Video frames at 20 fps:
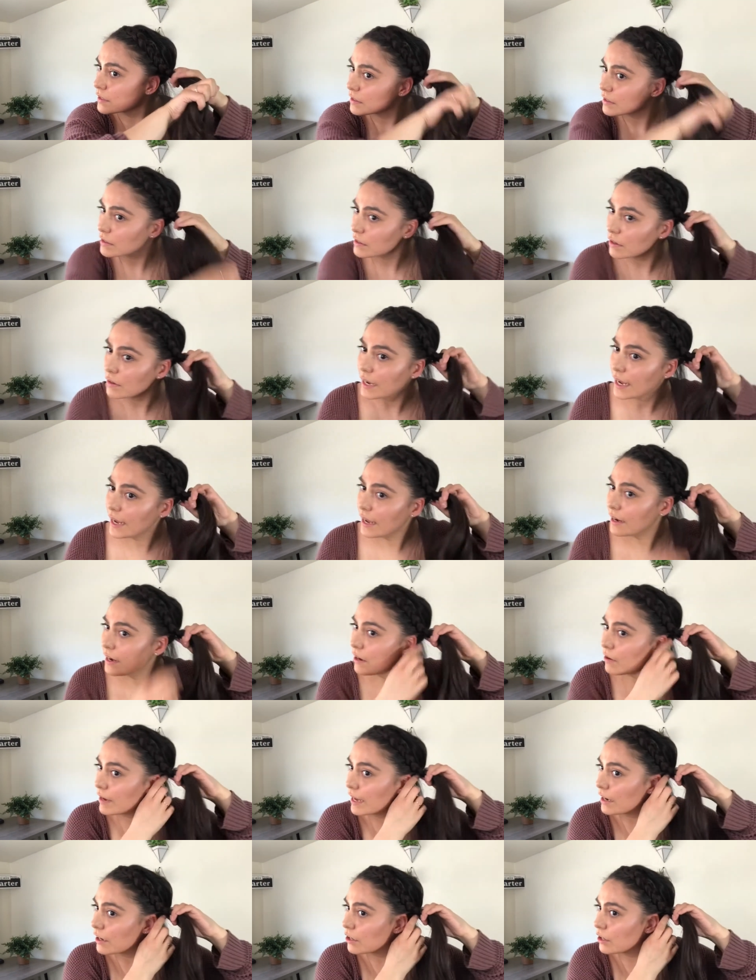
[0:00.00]
Okay, and now
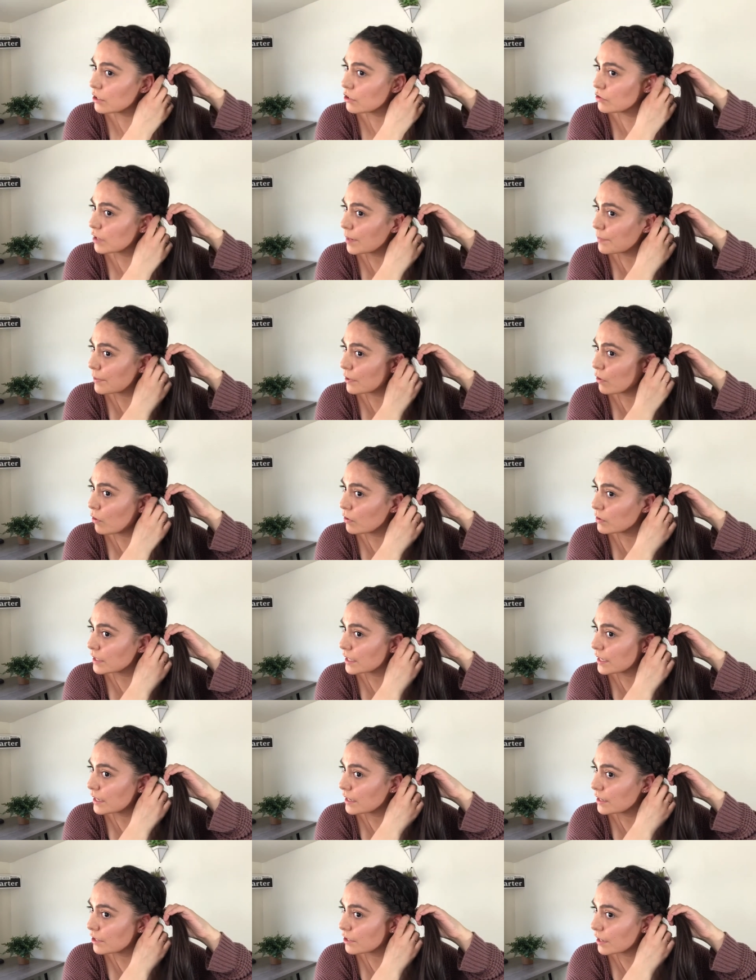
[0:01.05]
get a good grip and hold
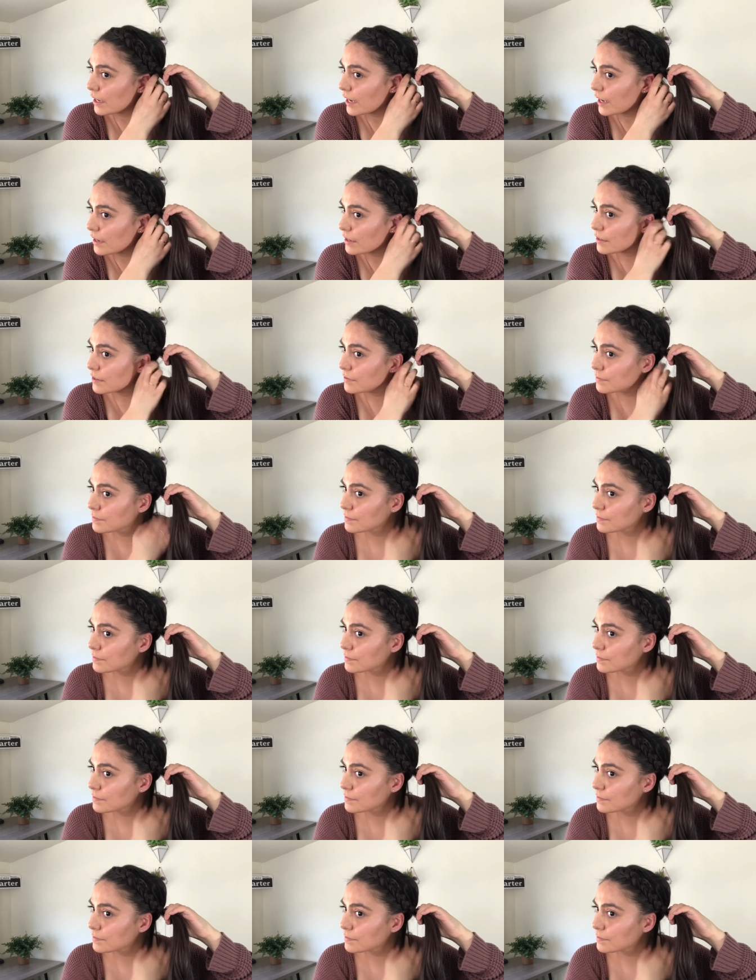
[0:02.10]
it in your hand.